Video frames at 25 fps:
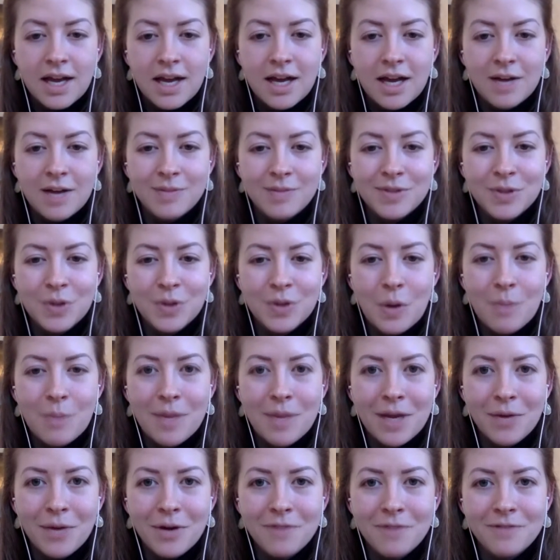So a
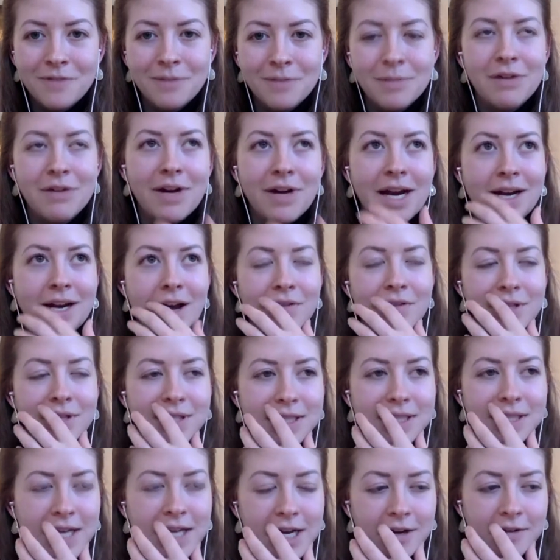big one for me right now, this
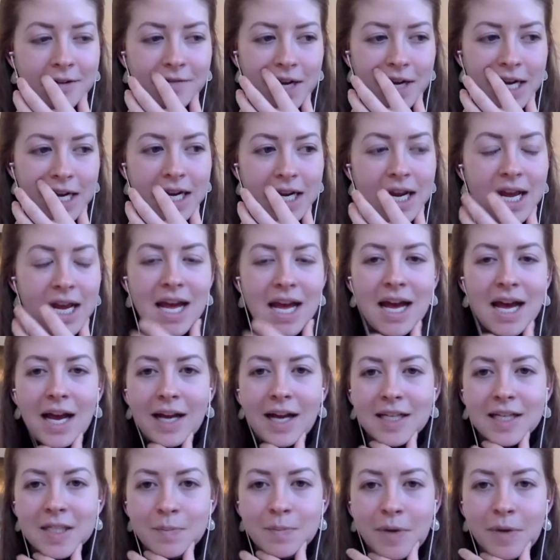is kind of funny.
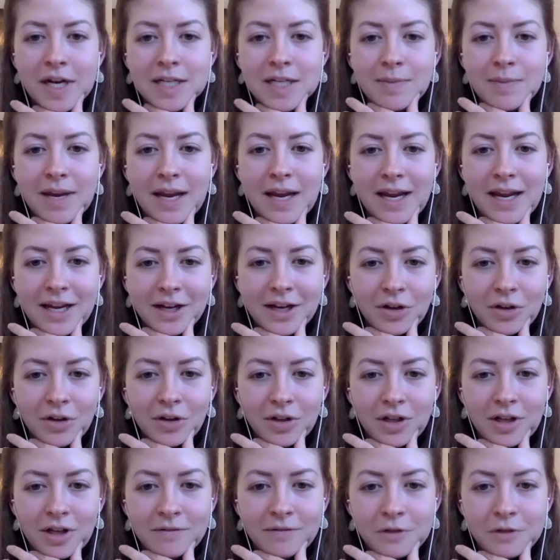I sprained my
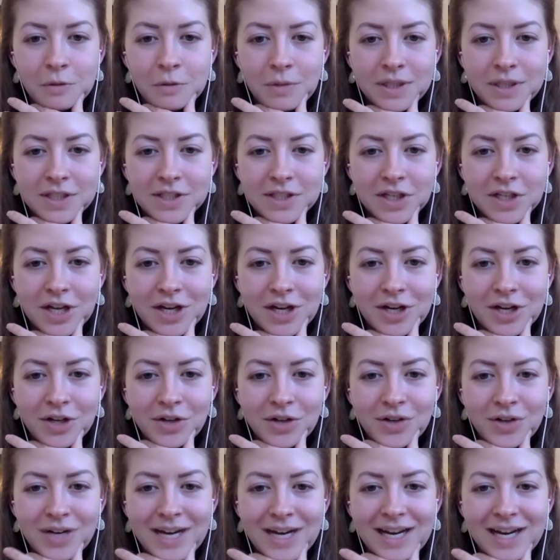ankle a few months
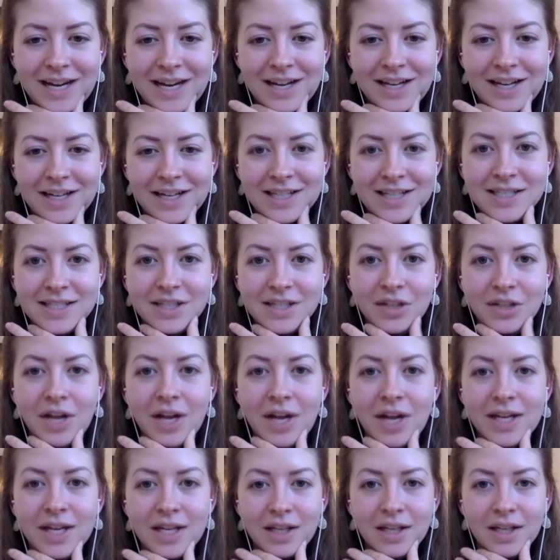ago and it's still
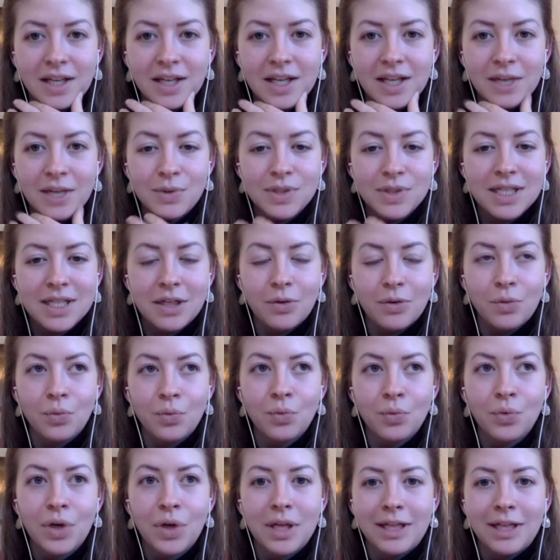not healing. It was like a
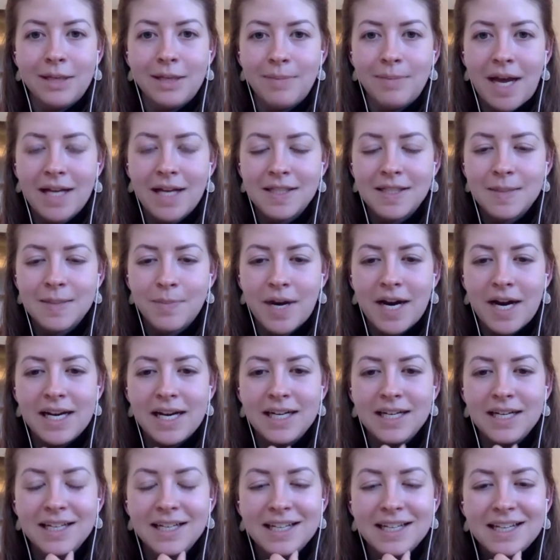really bad
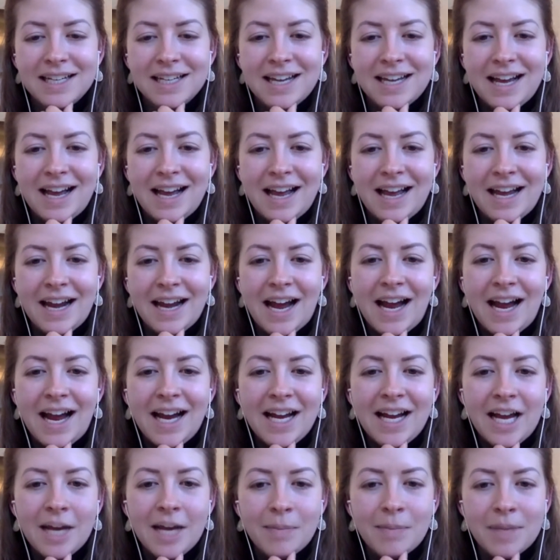sprain. And
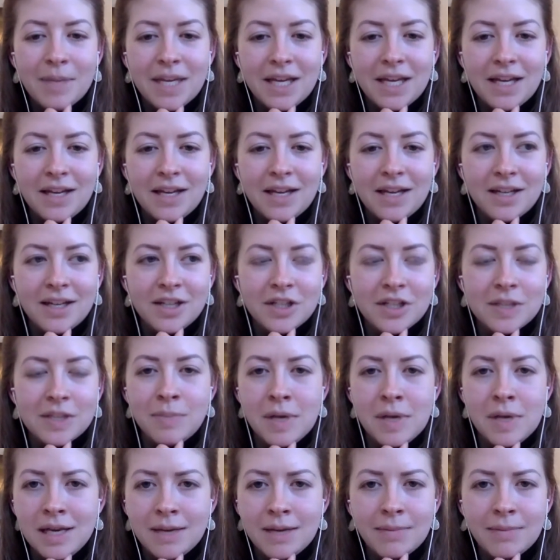I had been just
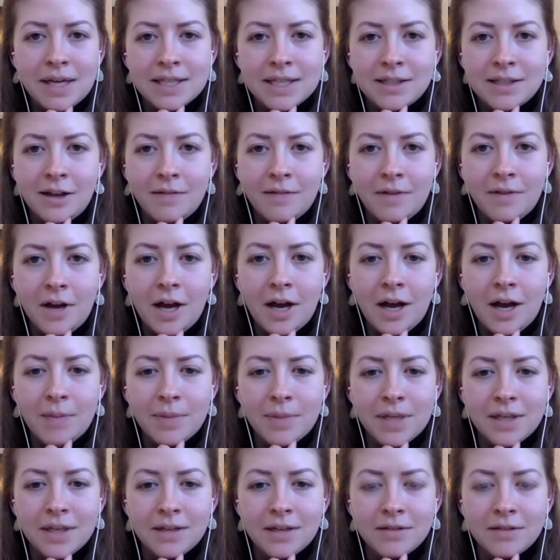beating myself up
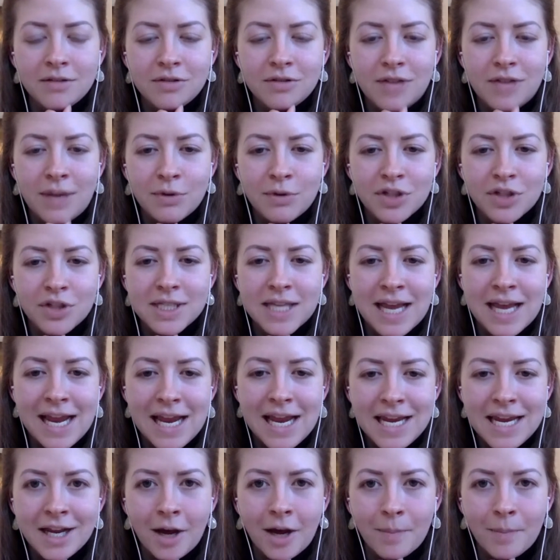and I was just
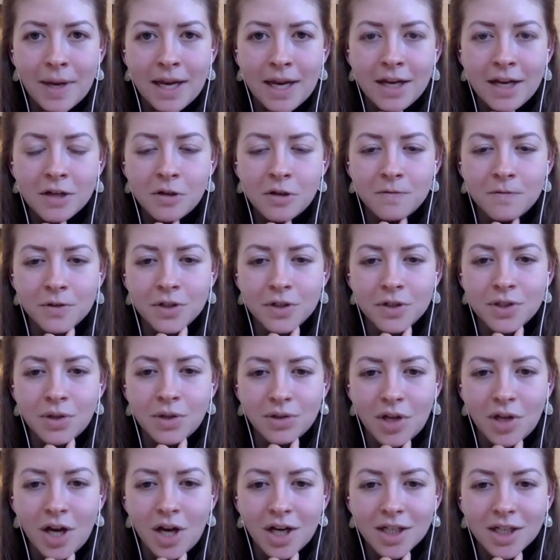hating on my ankle for so
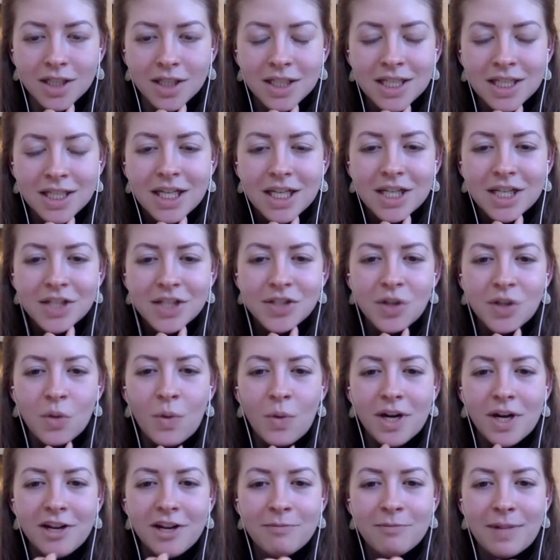long. So
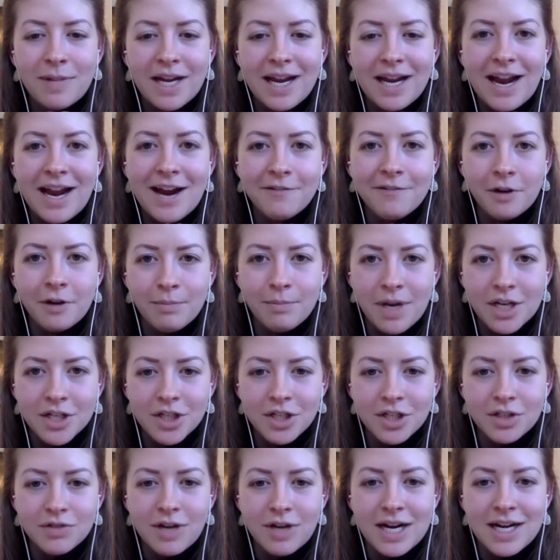one of my
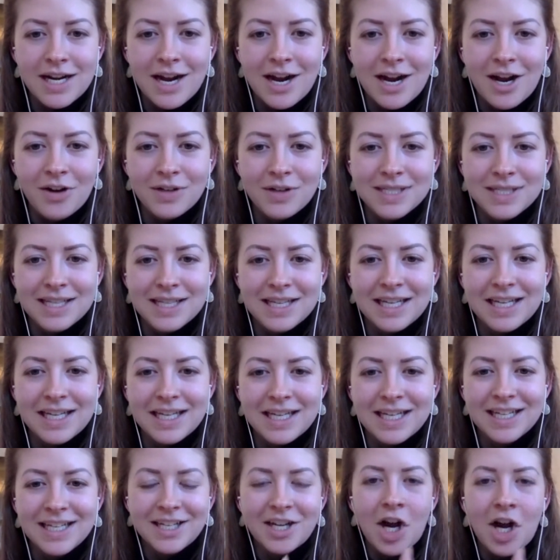affirmations right now is like
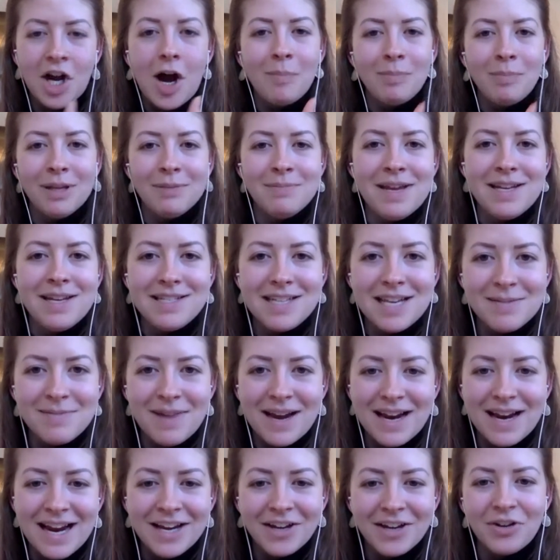complimenting
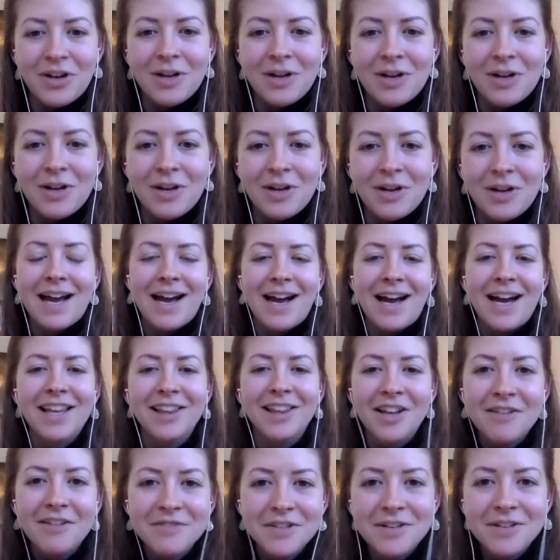my ankle. I'm like, I
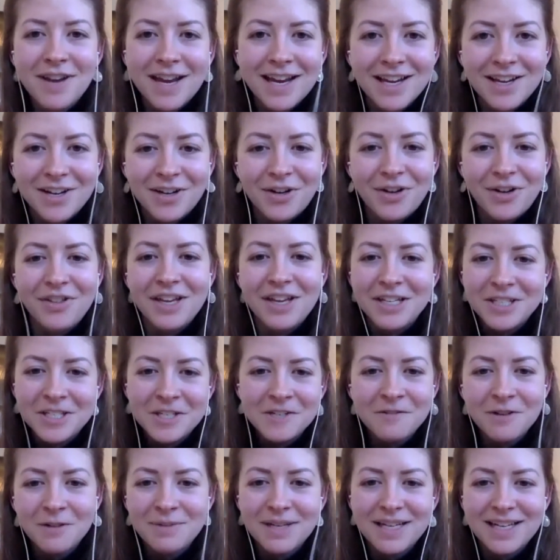love you, ankle. Thank
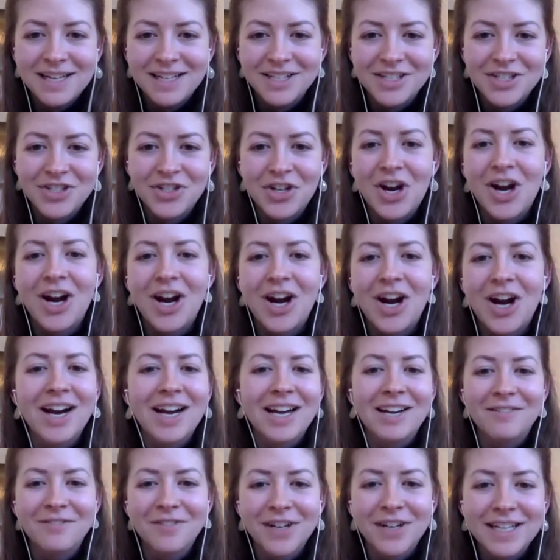you for being strong
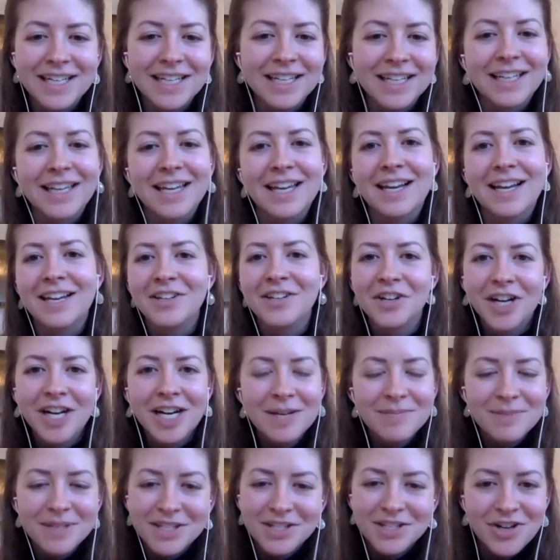and for healing. And you're going to
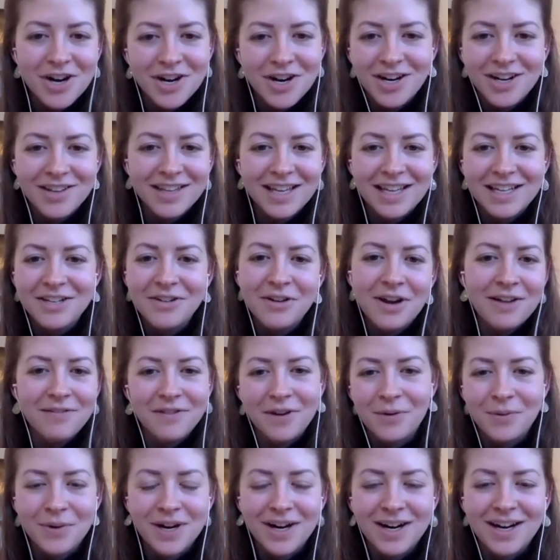be stronger than you
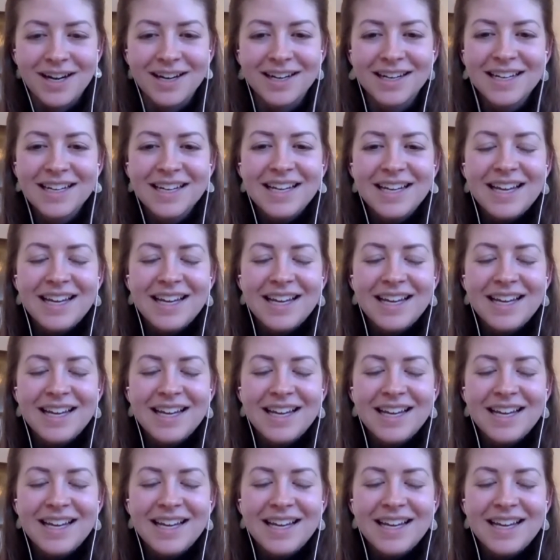ever were.